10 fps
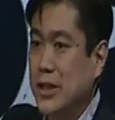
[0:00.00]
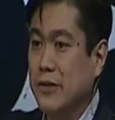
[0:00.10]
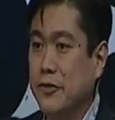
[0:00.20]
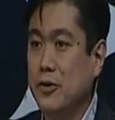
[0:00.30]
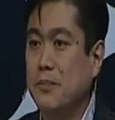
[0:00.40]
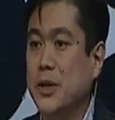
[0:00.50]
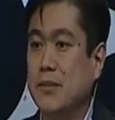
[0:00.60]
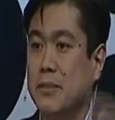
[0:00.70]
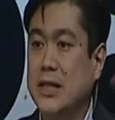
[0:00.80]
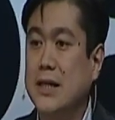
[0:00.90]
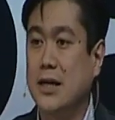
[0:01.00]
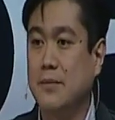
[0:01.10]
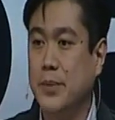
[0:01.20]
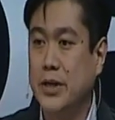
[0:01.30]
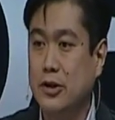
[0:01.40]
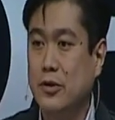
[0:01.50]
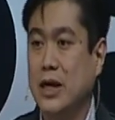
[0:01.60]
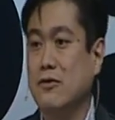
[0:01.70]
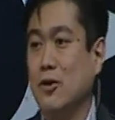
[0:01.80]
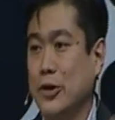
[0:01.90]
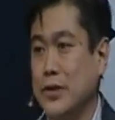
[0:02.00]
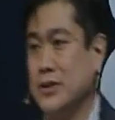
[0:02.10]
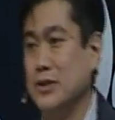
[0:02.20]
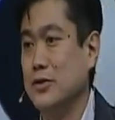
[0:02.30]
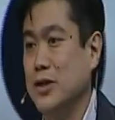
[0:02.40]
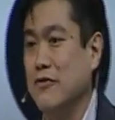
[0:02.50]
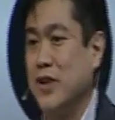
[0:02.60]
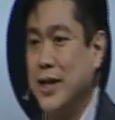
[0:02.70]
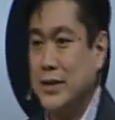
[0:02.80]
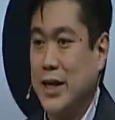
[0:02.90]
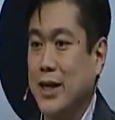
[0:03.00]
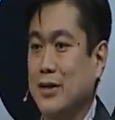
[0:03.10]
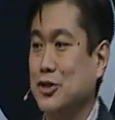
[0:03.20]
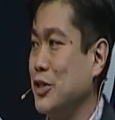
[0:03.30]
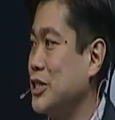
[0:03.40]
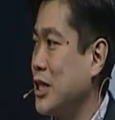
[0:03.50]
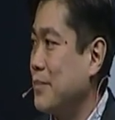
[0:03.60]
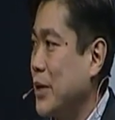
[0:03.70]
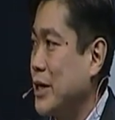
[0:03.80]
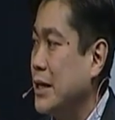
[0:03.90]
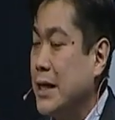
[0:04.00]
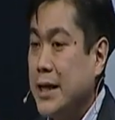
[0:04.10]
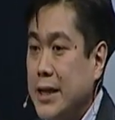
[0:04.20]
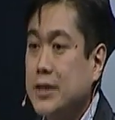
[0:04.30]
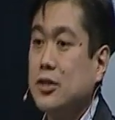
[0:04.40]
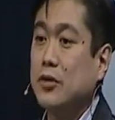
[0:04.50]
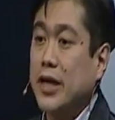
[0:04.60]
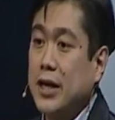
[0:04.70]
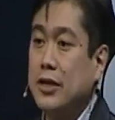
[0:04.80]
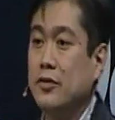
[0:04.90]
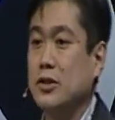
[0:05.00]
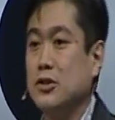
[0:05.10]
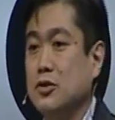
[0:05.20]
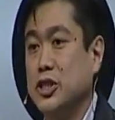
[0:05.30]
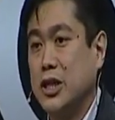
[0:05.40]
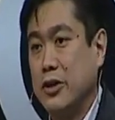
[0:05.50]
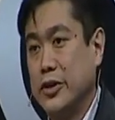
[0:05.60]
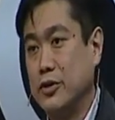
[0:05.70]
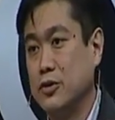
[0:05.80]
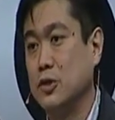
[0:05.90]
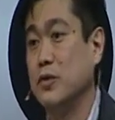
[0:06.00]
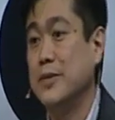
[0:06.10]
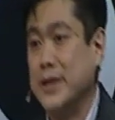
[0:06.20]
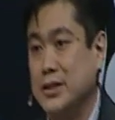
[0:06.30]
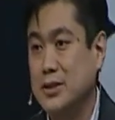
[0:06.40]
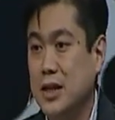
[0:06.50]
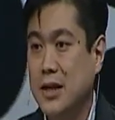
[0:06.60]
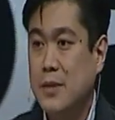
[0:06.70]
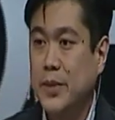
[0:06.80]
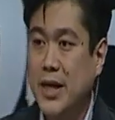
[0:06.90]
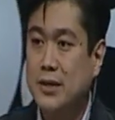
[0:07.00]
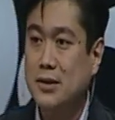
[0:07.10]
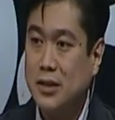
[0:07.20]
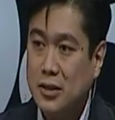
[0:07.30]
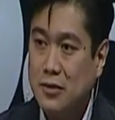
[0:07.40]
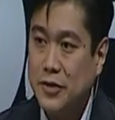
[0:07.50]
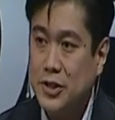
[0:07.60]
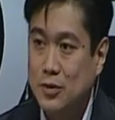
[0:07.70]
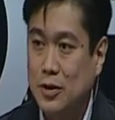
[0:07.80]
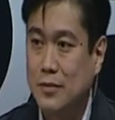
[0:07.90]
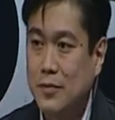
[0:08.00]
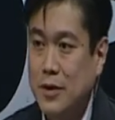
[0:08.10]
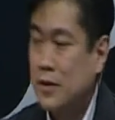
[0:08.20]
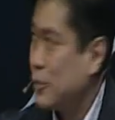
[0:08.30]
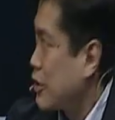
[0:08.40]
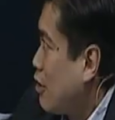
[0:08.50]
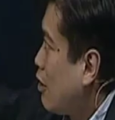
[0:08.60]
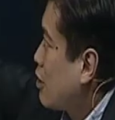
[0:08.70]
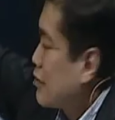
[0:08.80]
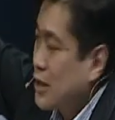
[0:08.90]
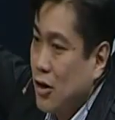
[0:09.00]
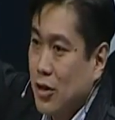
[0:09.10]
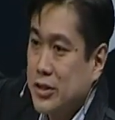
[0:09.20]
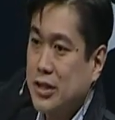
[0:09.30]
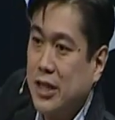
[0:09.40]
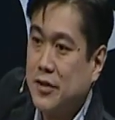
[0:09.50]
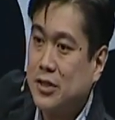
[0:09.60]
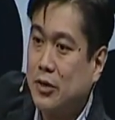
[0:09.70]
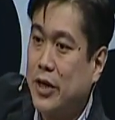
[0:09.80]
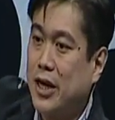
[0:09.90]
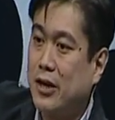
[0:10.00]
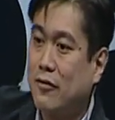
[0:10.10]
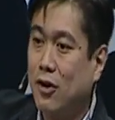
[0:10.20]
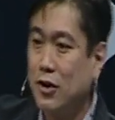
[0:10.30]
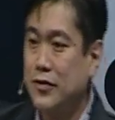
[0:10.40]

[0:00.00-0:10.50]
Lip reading: if you're a big media company and you have lawyers and you can fly to Cannes and drink champagne, it's okay, you can do sharing, you can do remix. But as an individual, with all of the cost savings that we have, all of